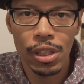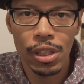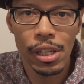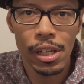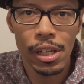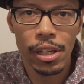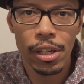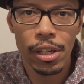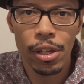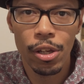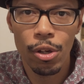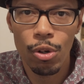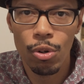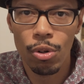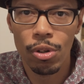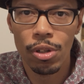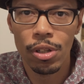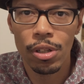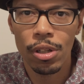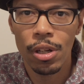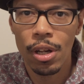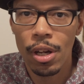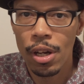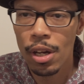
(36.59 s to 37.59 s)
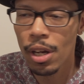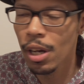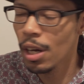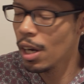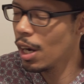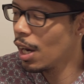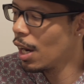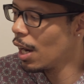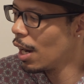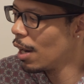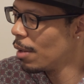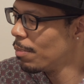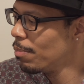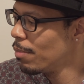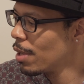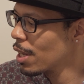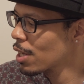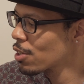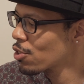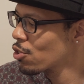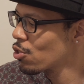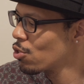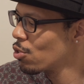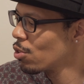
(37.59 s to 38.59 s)
liqueur uh,
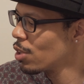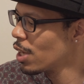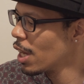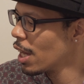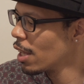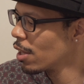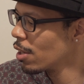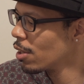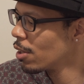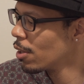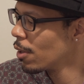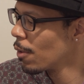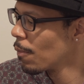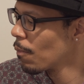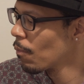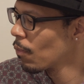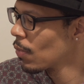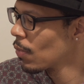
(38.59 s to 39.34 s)
mixed together.